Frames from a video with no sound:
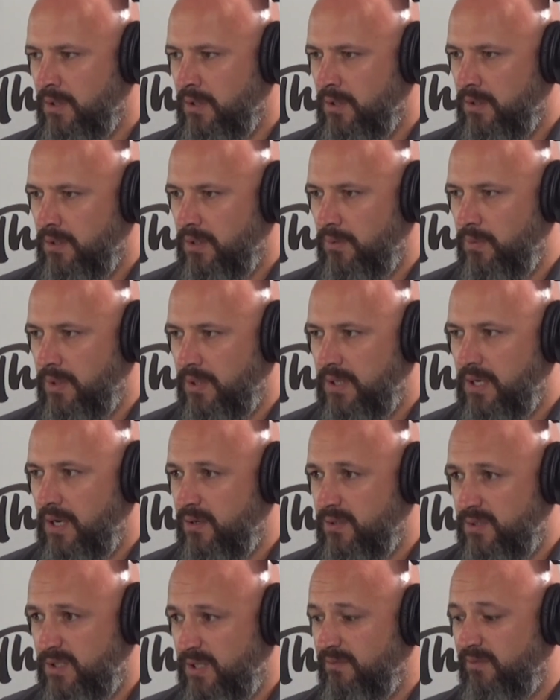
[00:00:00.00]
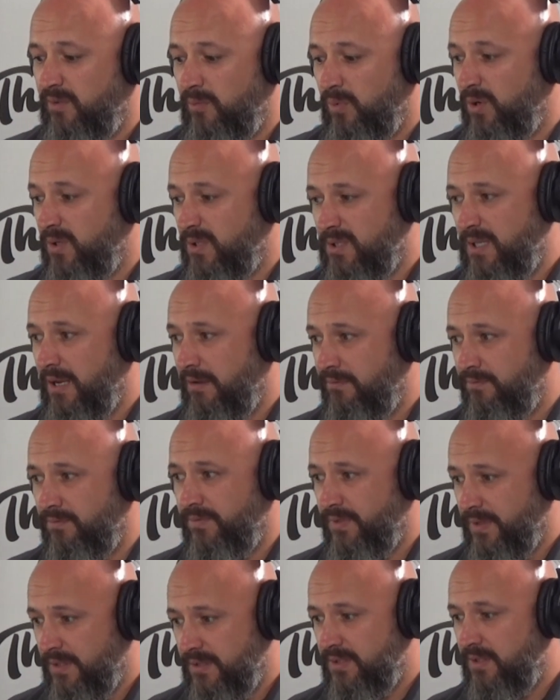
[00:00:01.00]
we encourage everybody to have
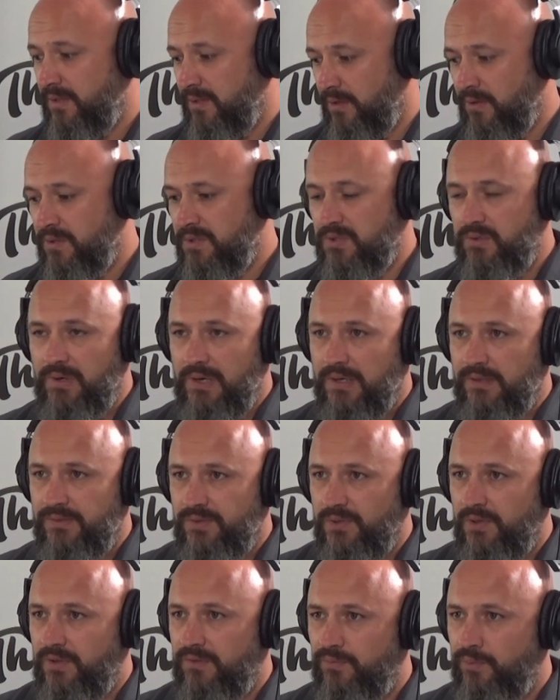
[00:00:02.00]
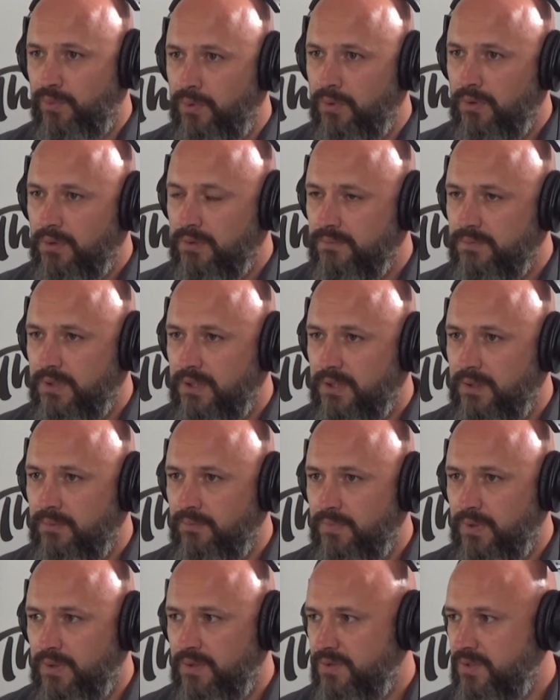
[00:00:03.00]
things that they're into outside of work,
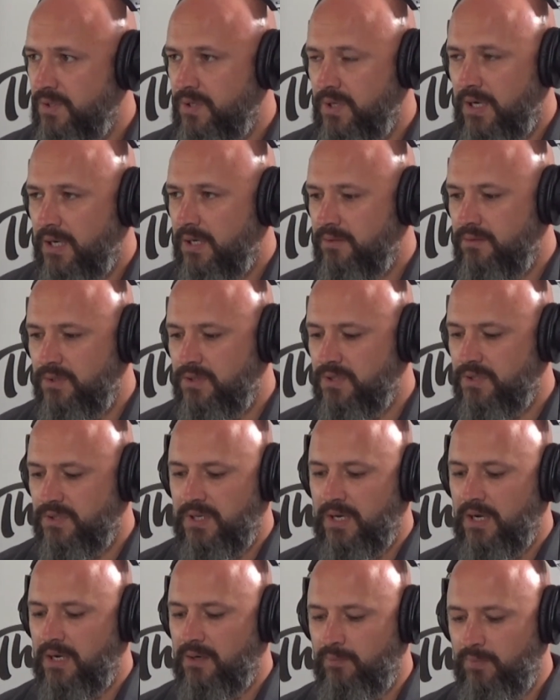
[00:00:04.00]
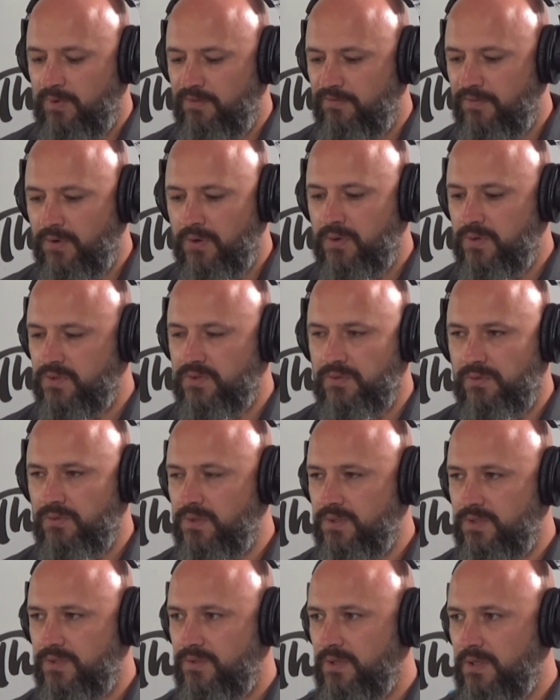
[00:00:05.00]
because you just can't be focused on
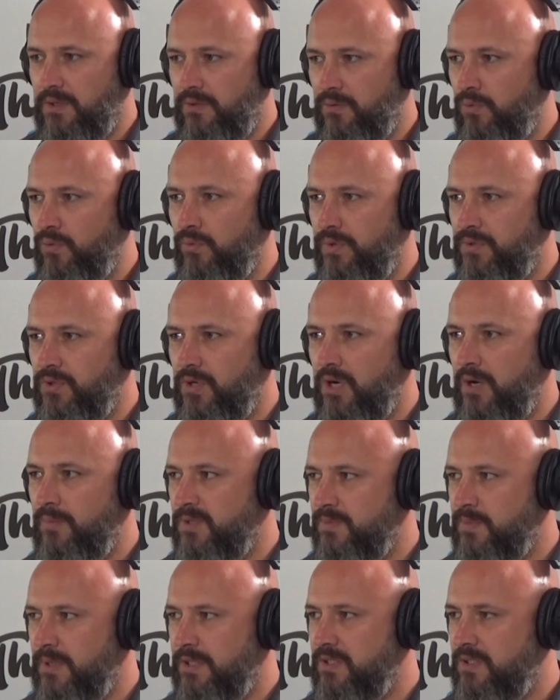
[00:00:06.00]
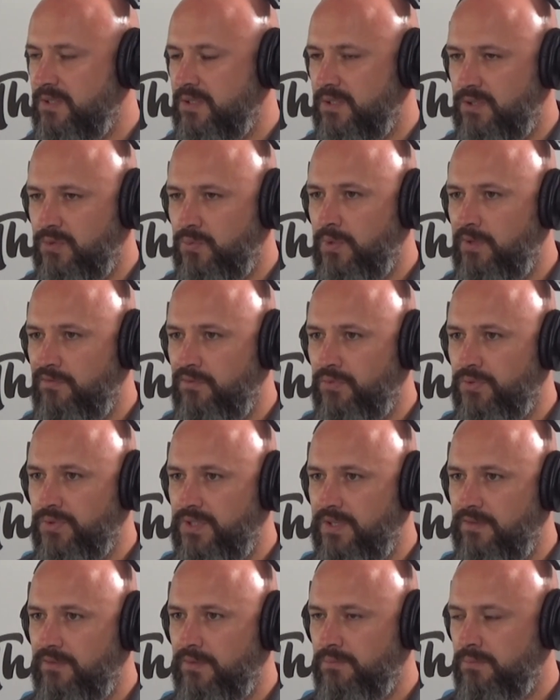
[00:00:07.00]
this thing all the time, as much as it's
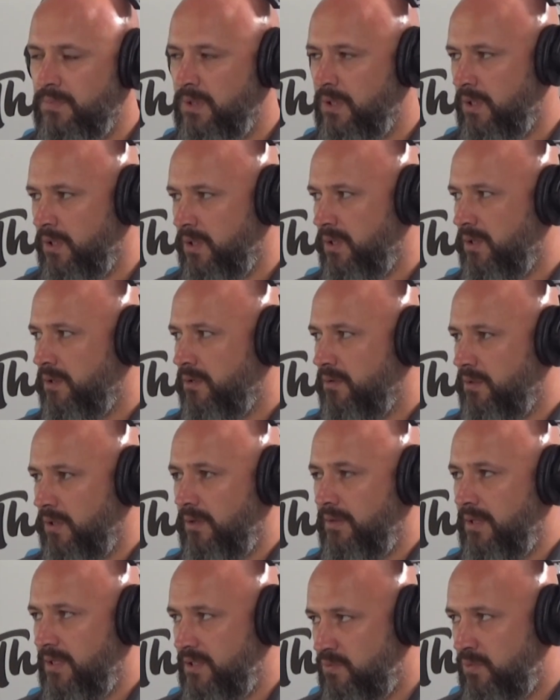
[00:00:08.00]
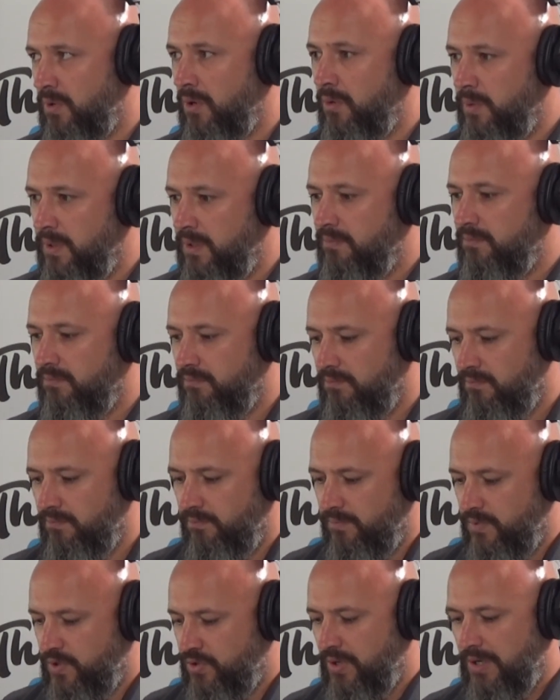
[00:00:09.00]
24/7. That's why we
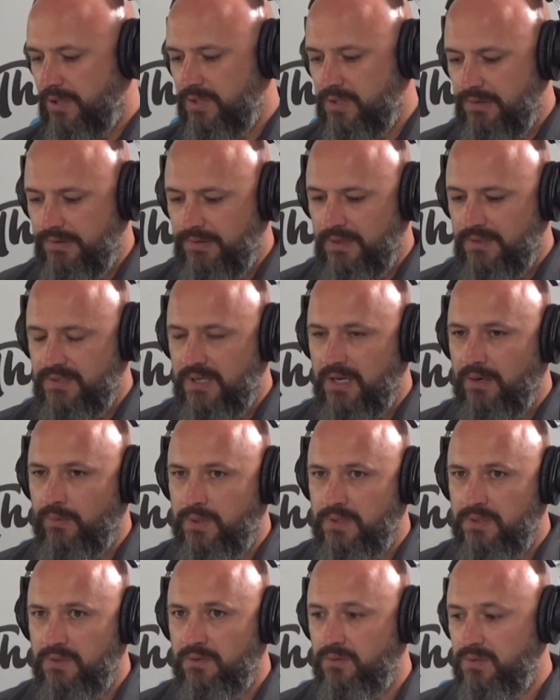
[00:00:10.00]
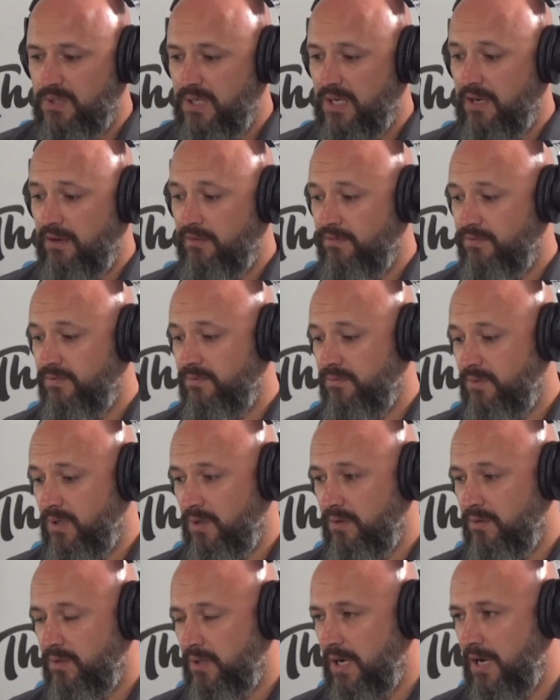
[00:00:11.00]
structure things how we do, to have
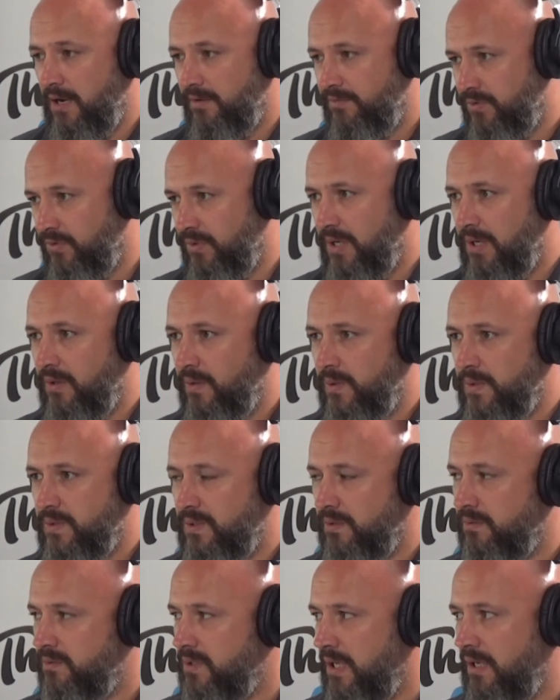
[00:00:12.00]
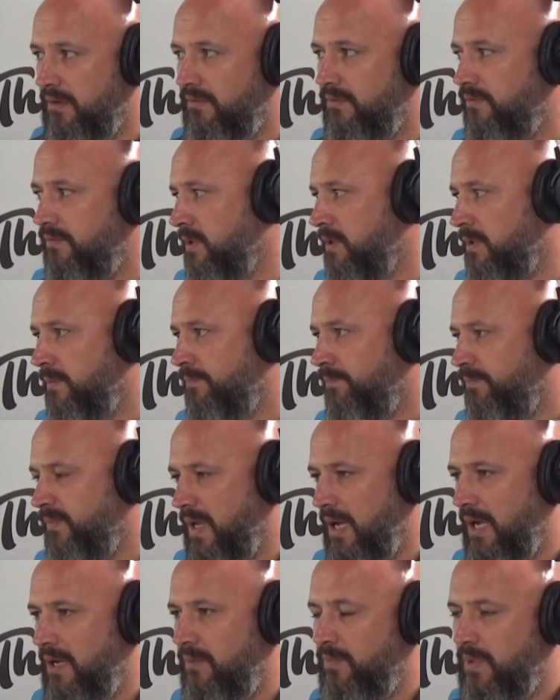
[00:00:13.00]
the after hours and to have
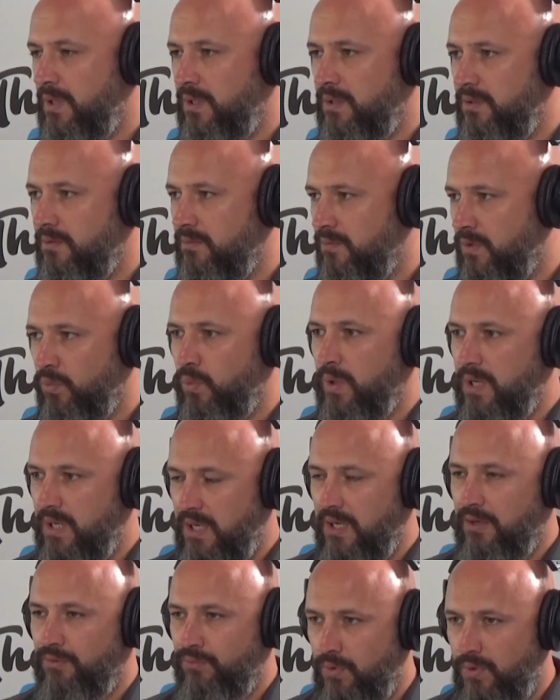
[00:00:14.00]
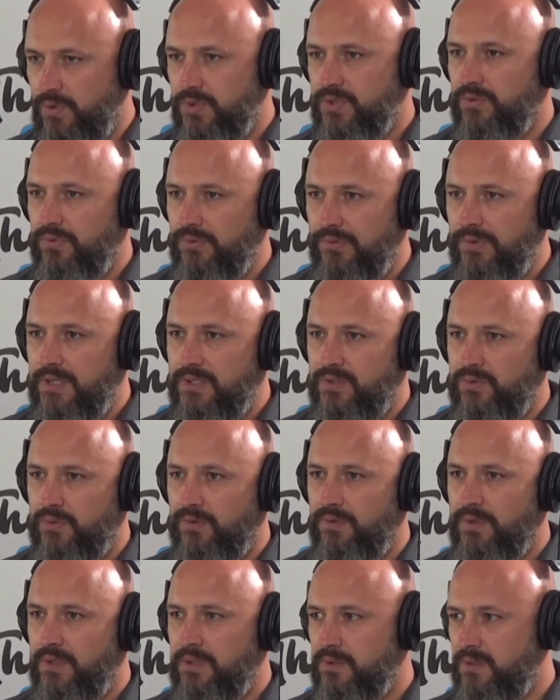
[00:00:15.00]
admin and the weekend roster and all that sort of
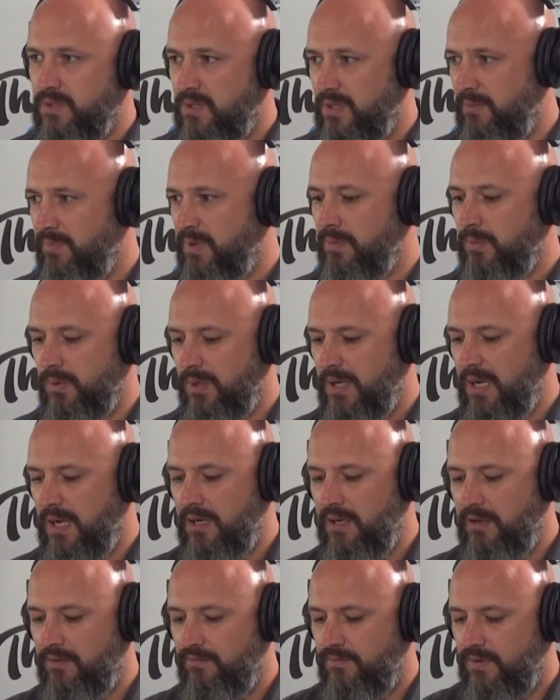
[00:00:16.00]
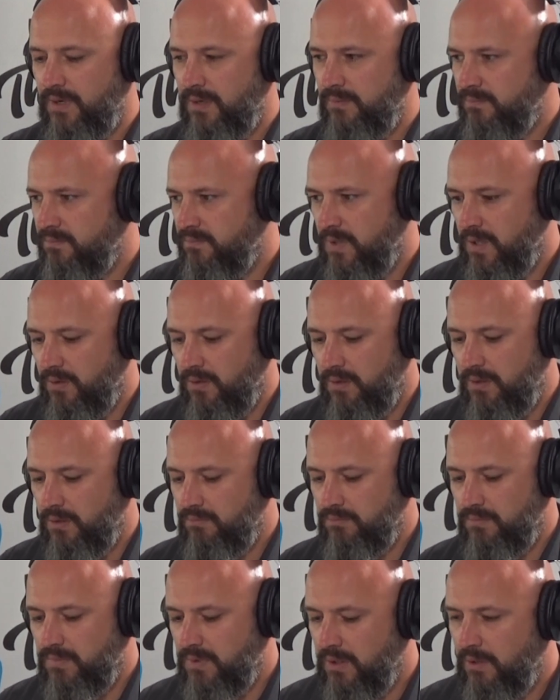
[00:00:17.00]
thing, so that people can have a
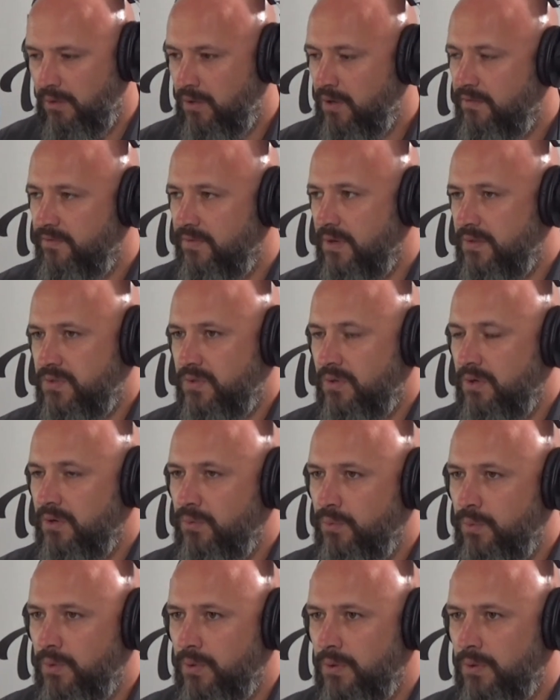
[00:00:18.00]
life outside of work.